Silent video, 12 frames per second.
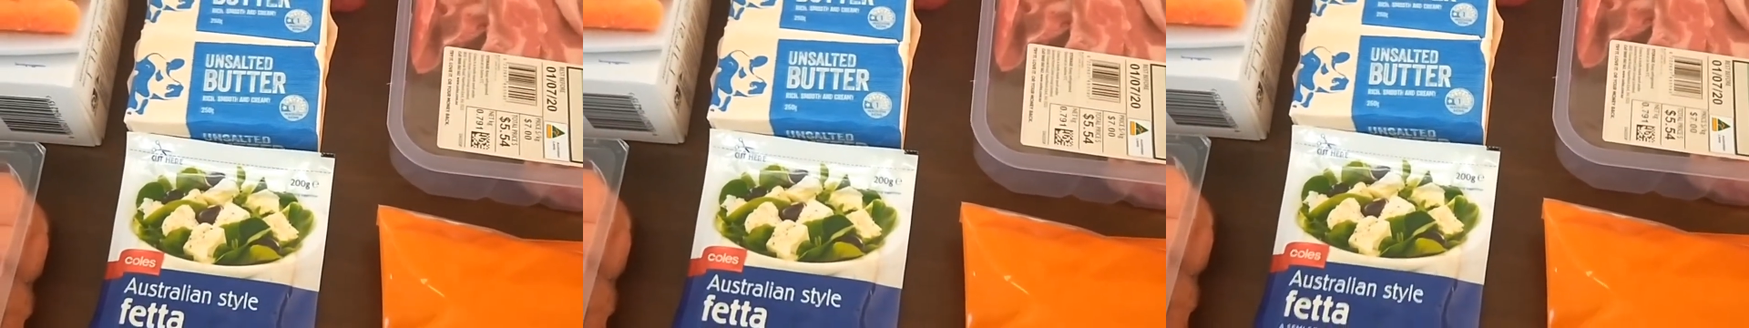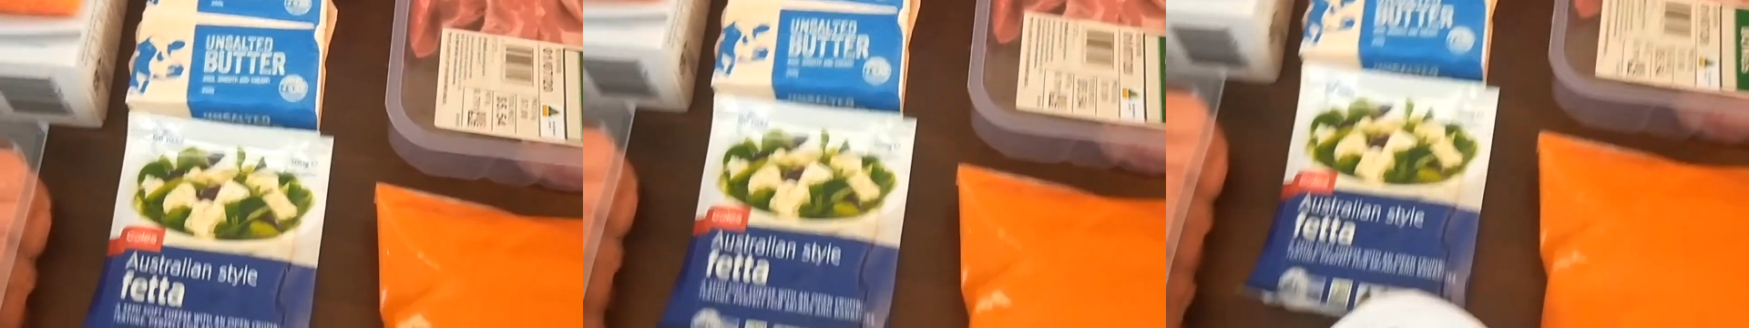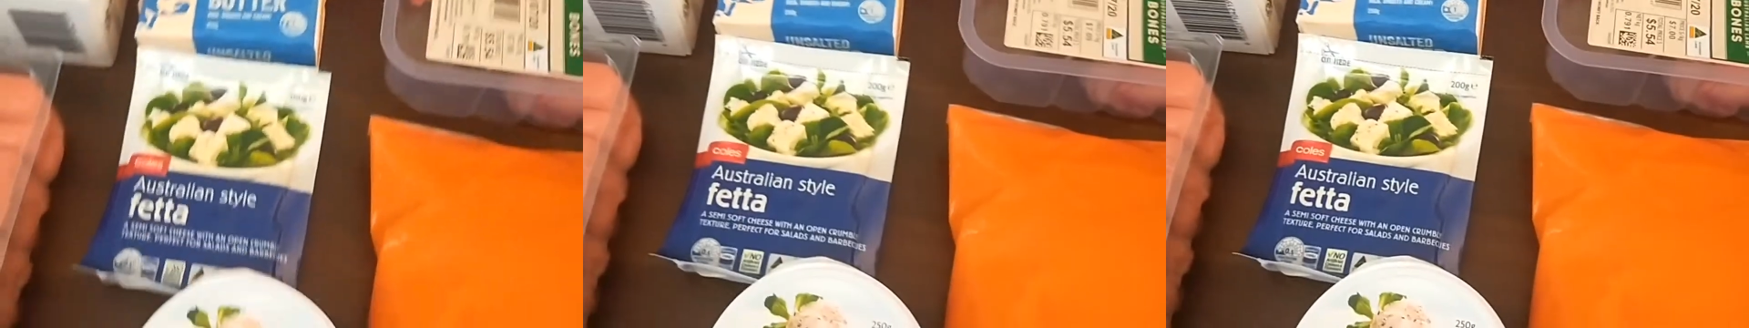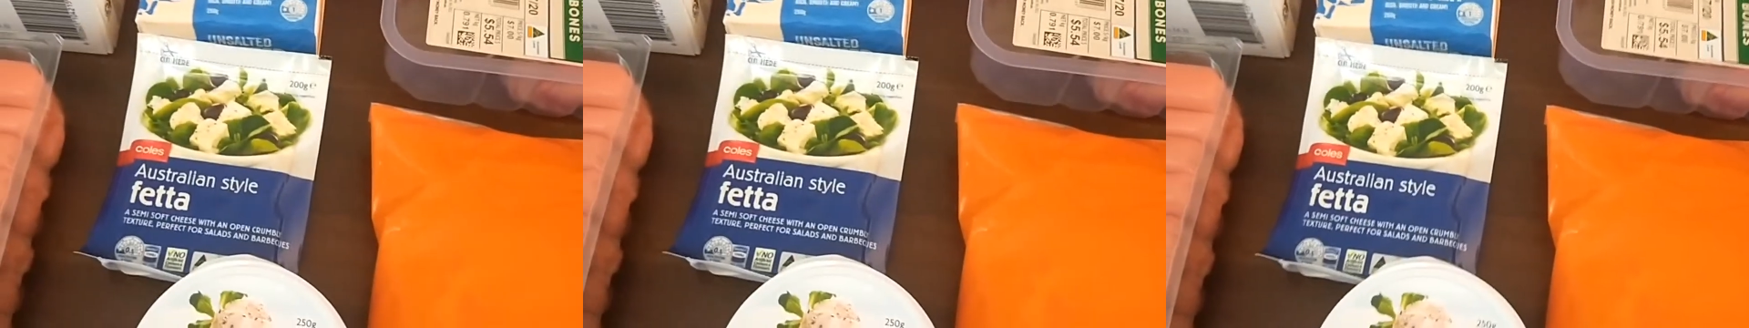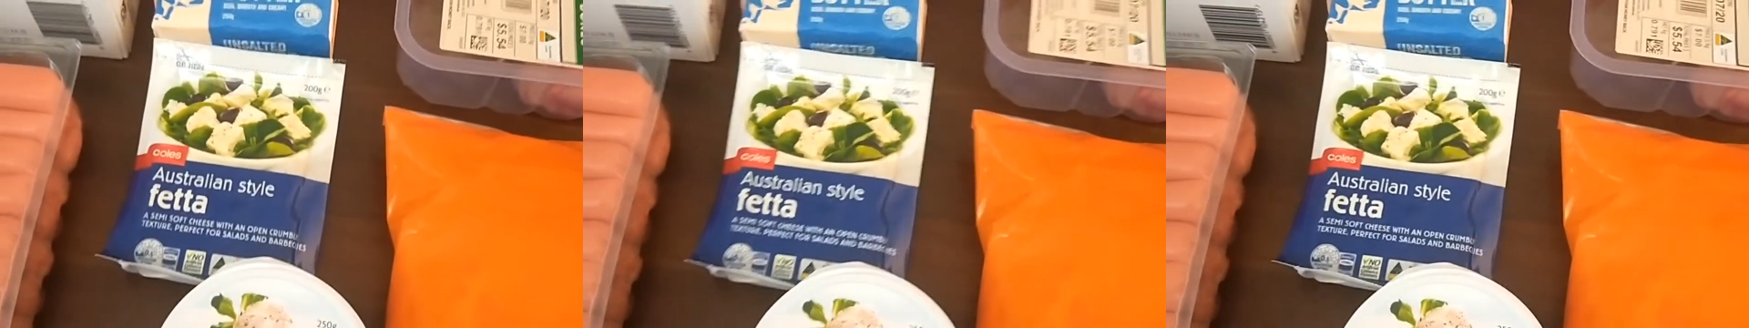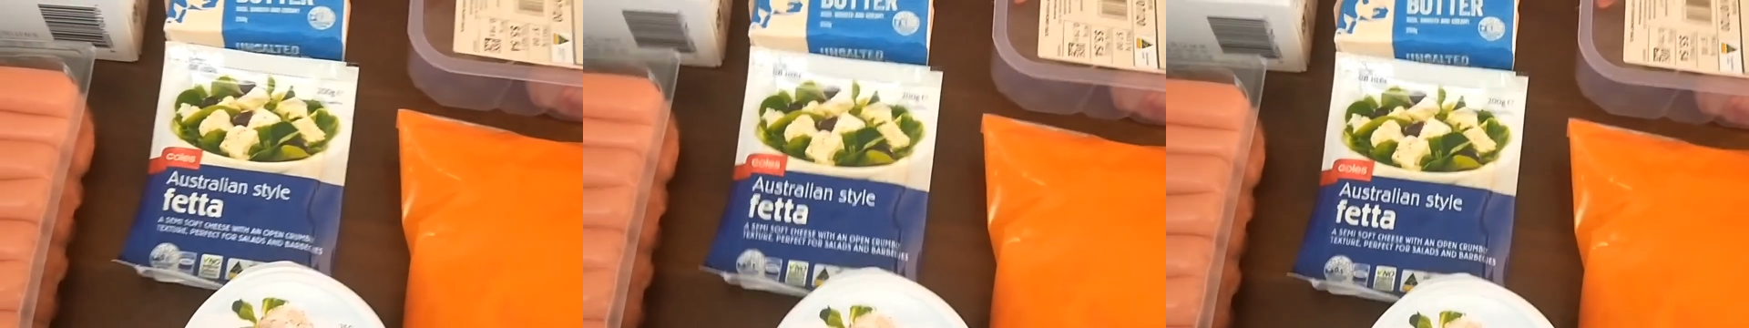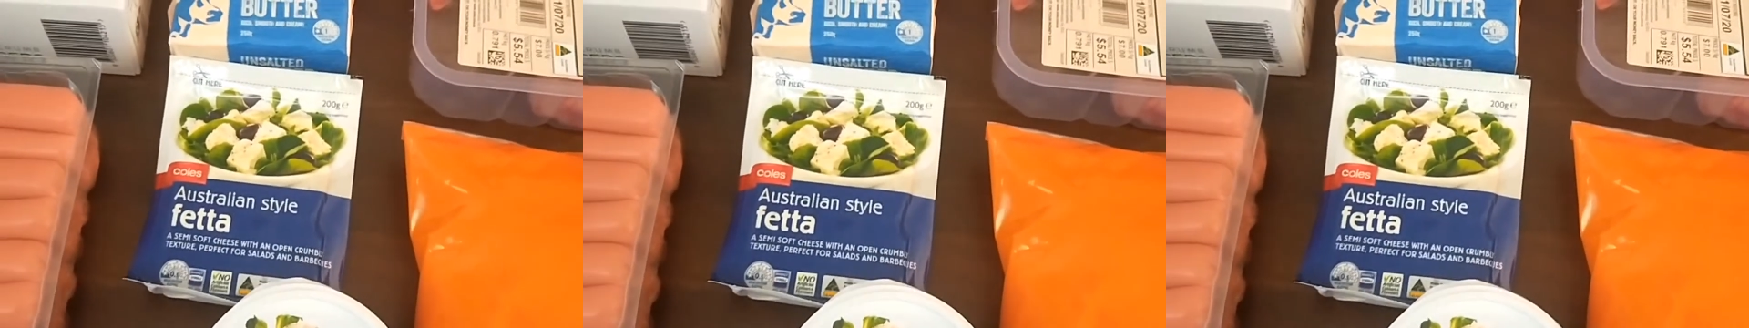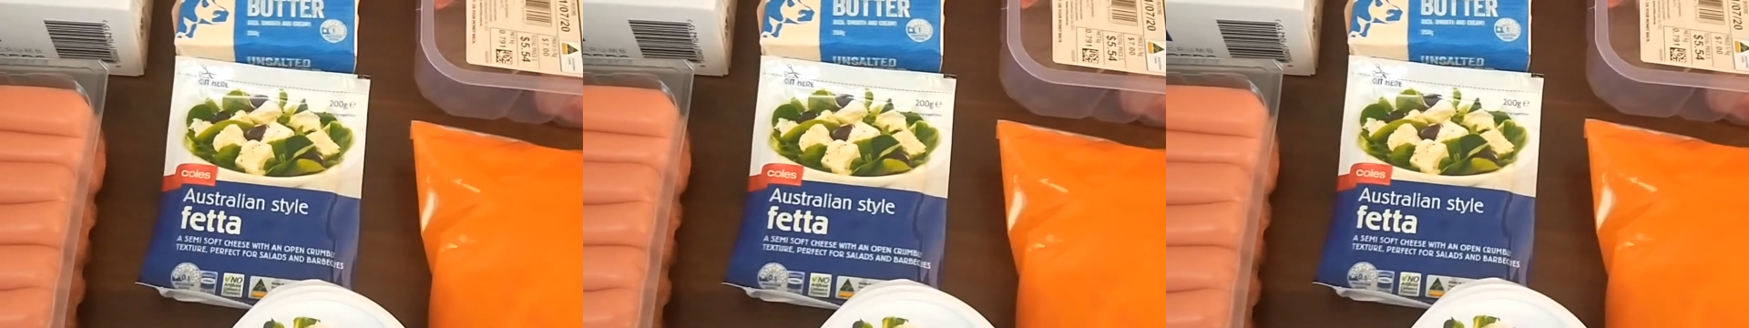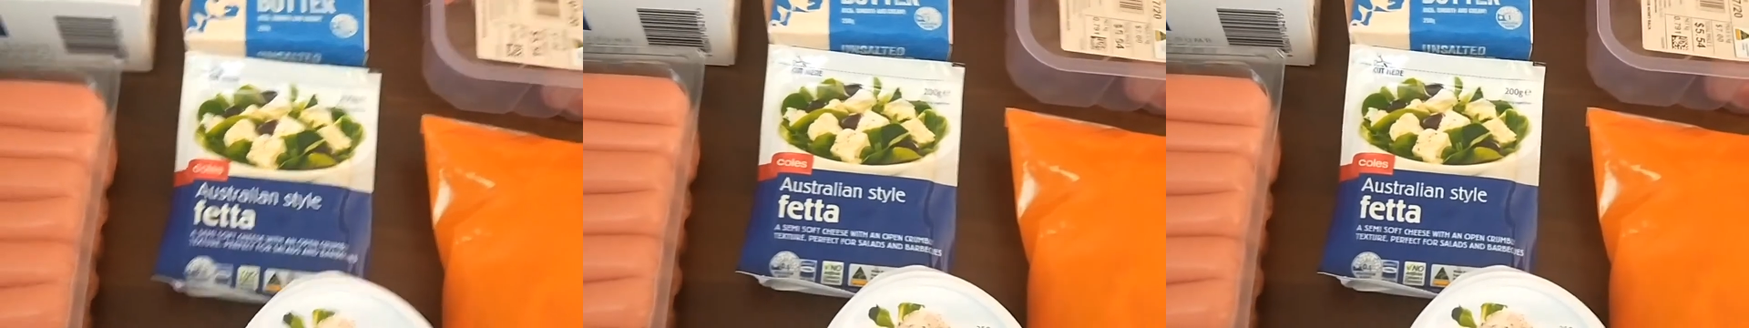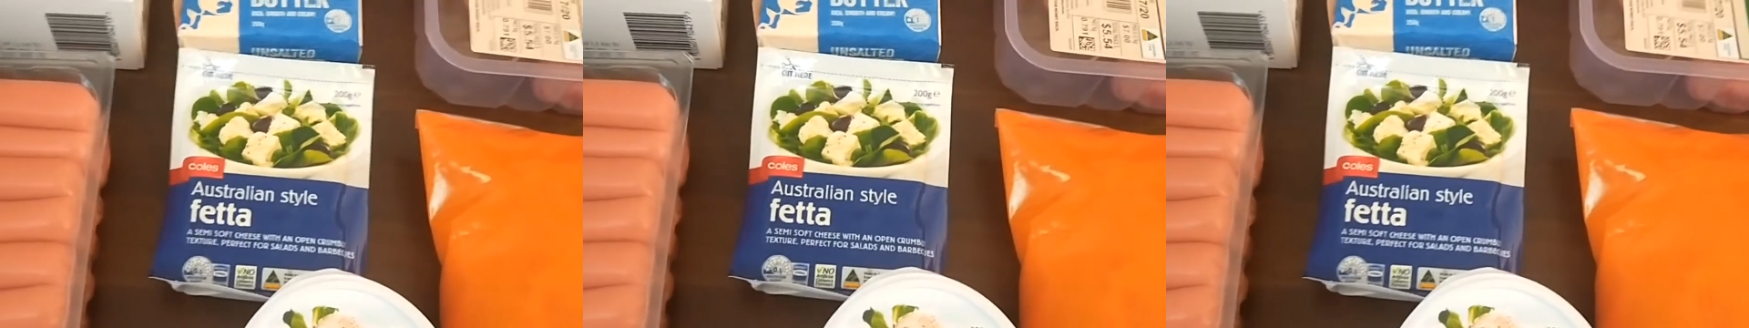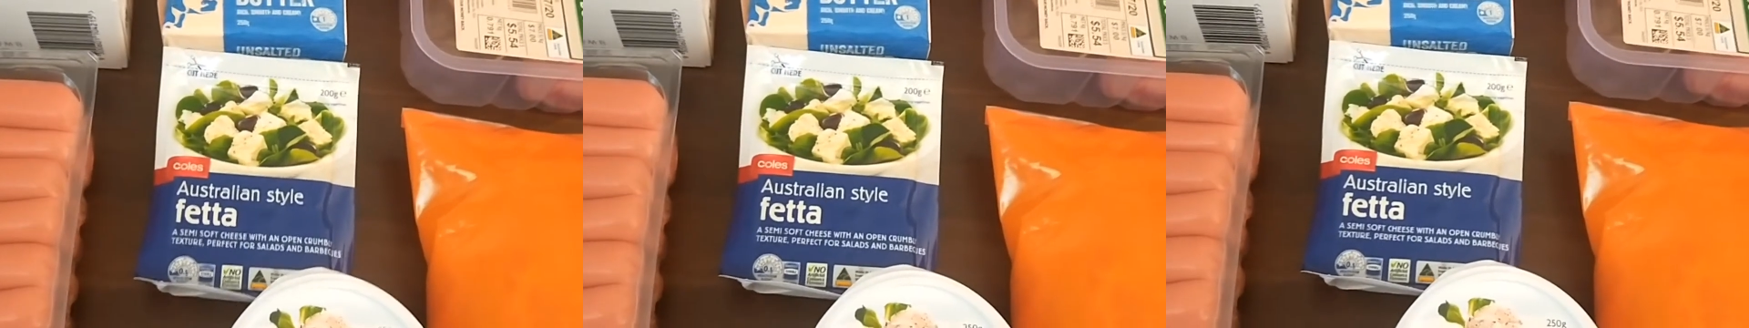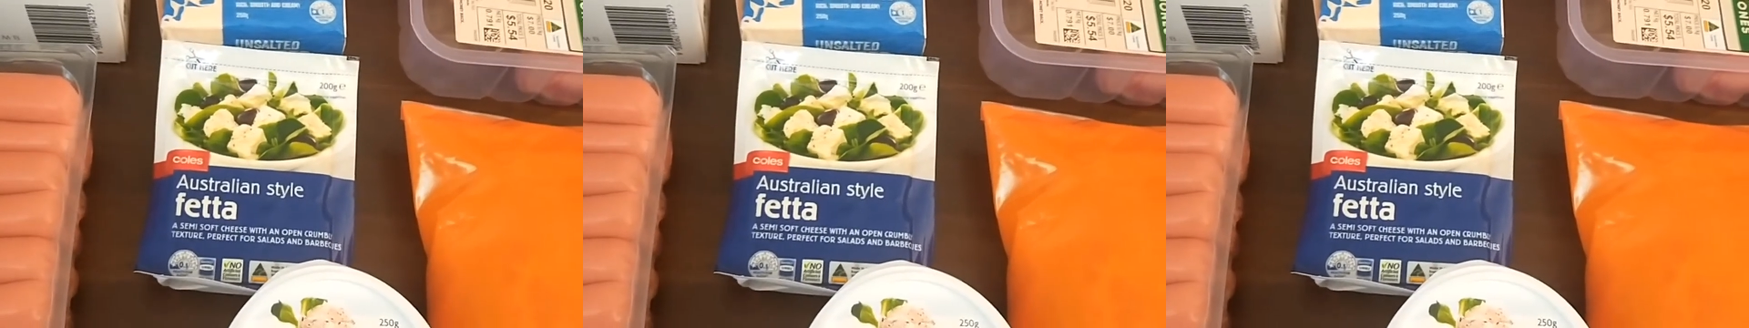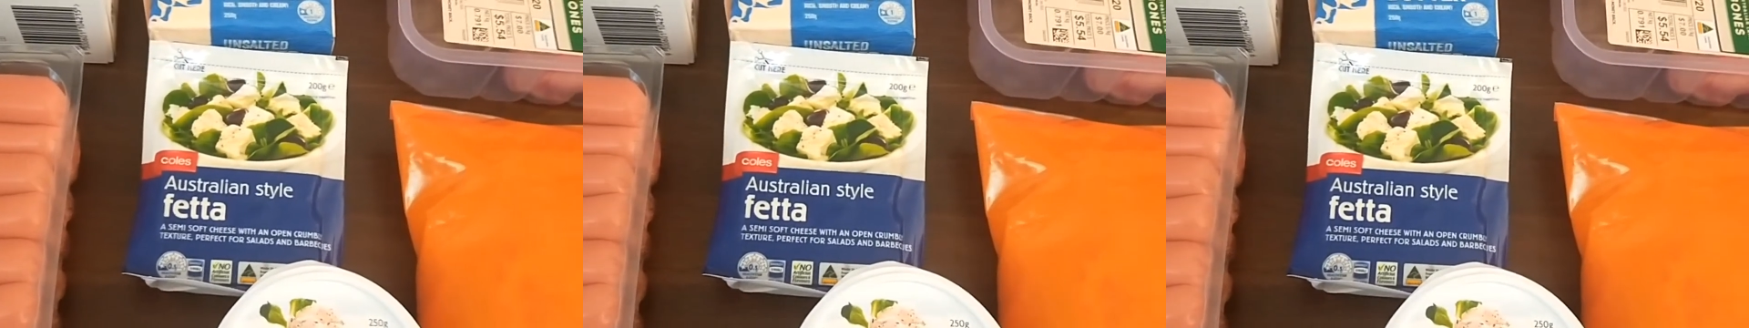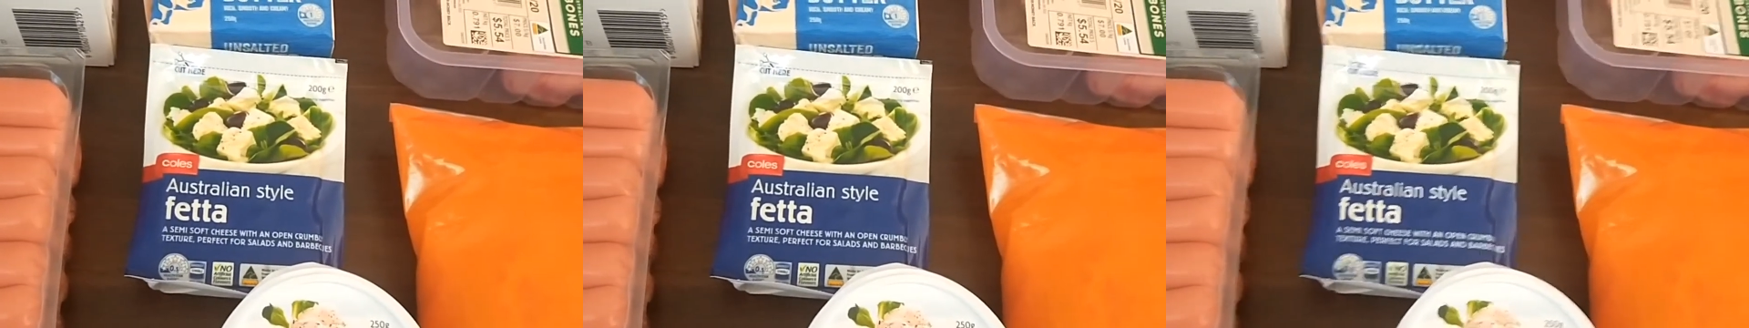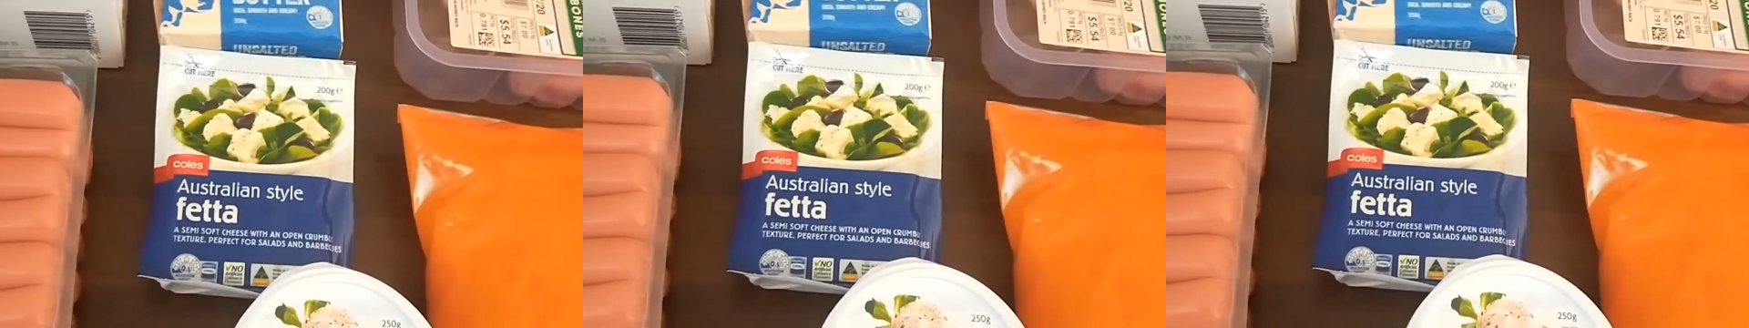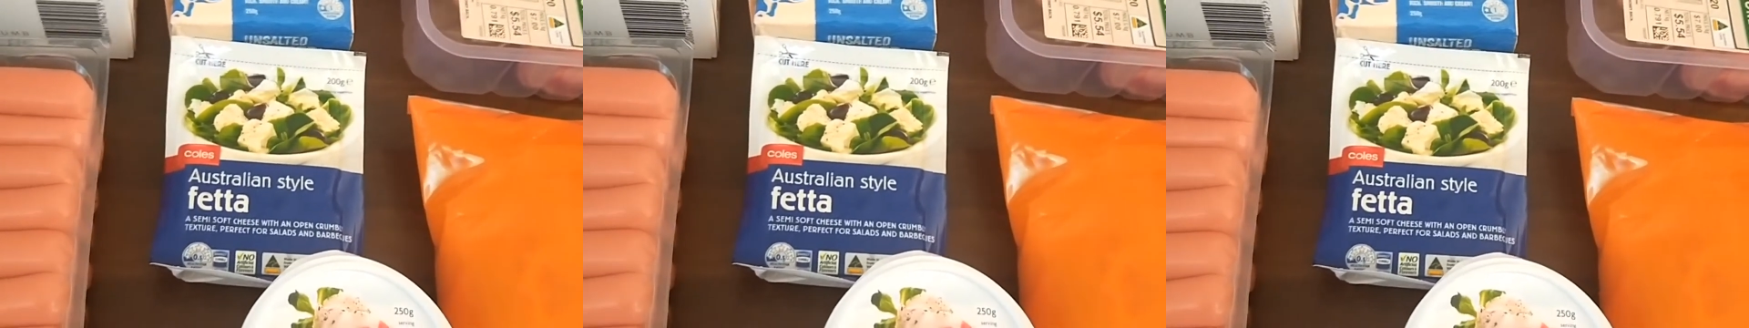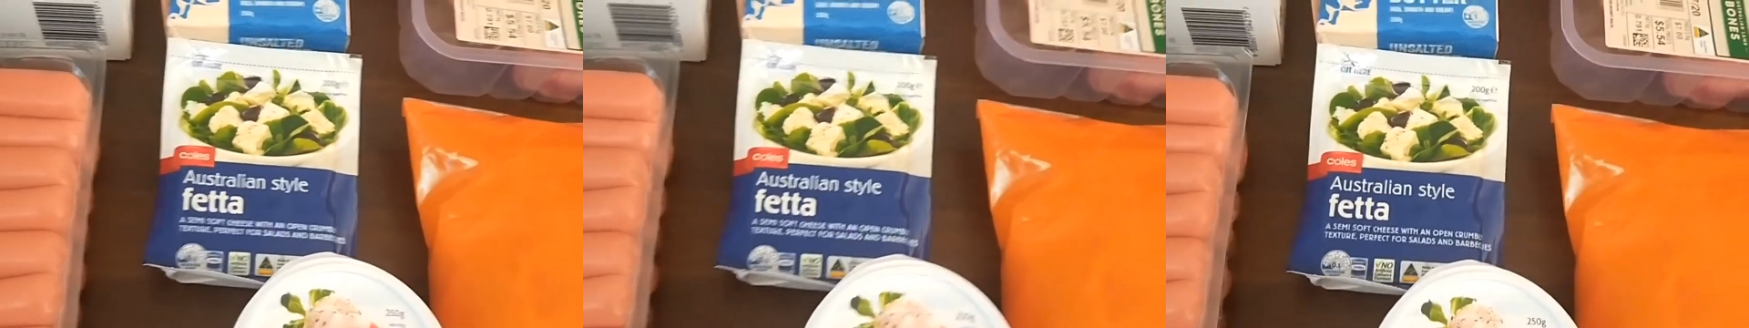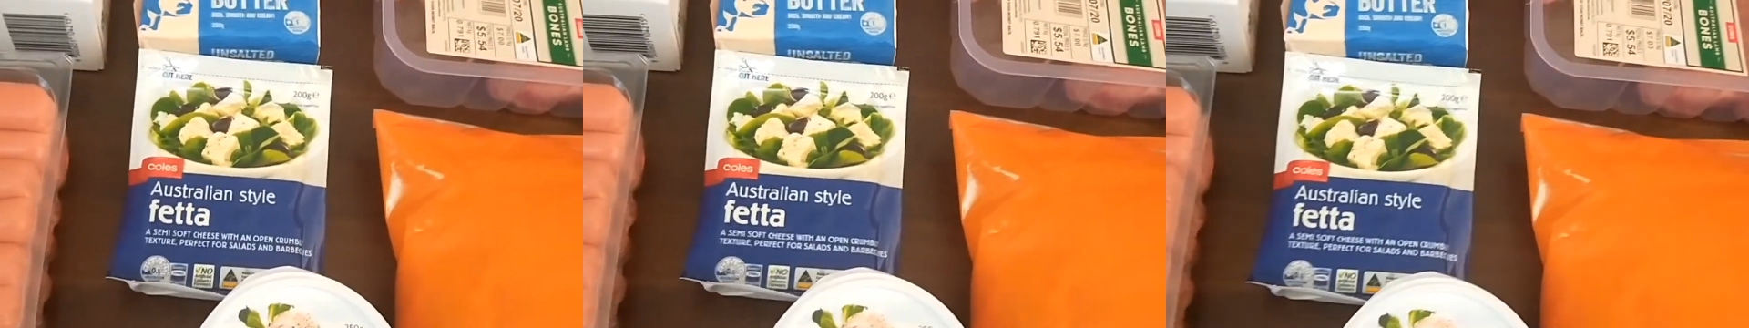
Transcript: No face is visible, so there are no lips to read.